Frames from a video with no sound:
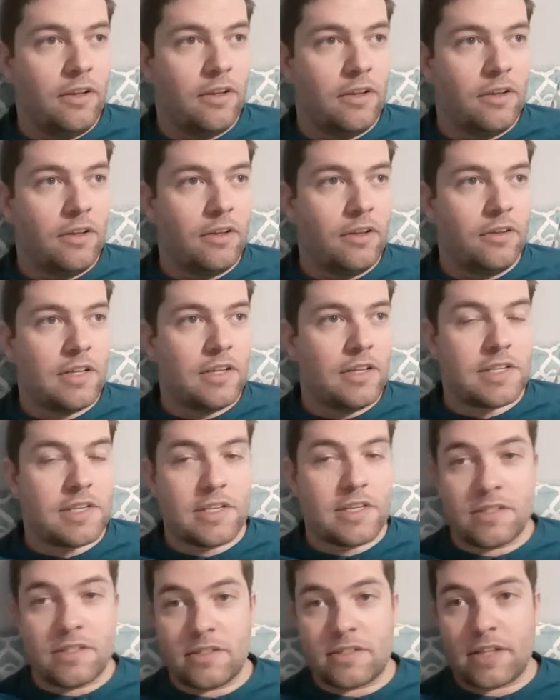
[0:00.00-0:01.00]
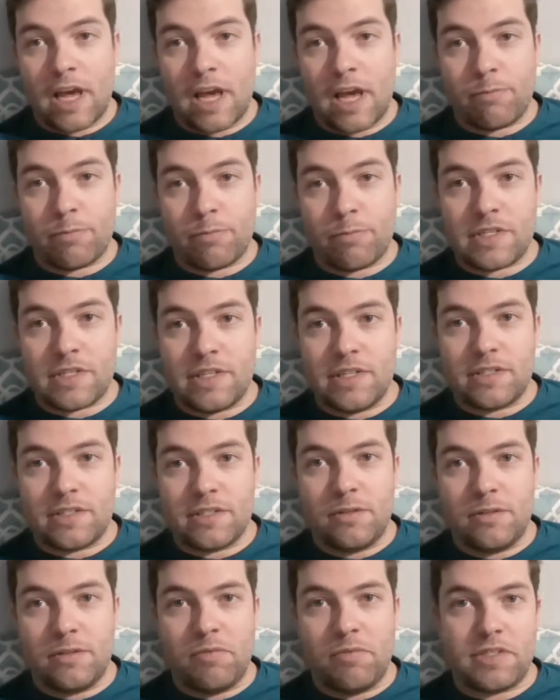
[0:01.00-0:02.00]
This isn't
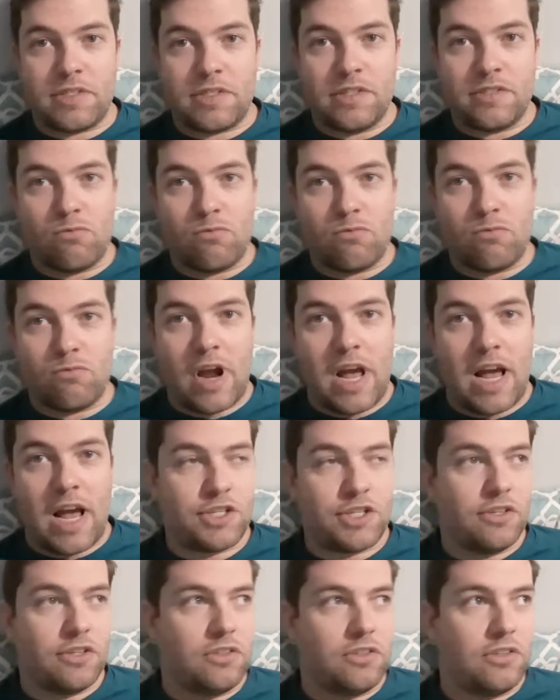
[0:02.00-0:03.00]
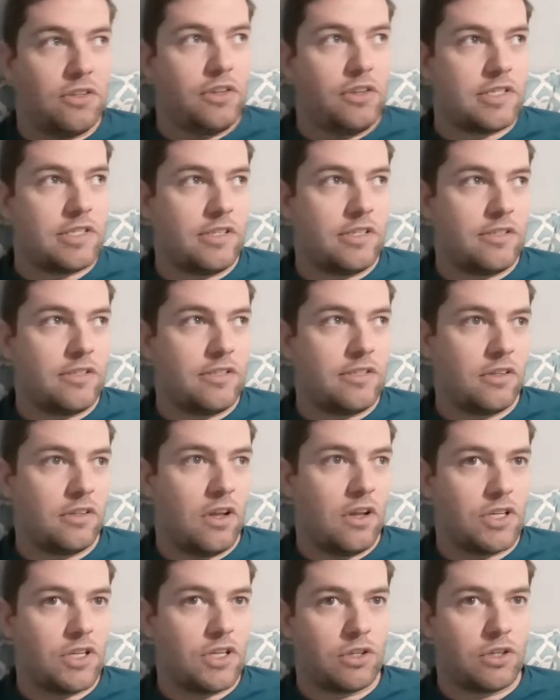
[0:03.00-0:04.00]
skepticism. This isn't rational. This isn't
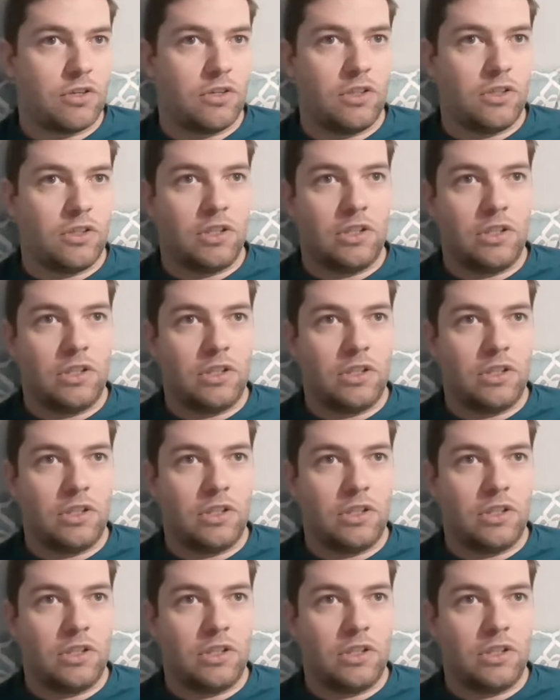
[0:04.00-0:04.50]
logical.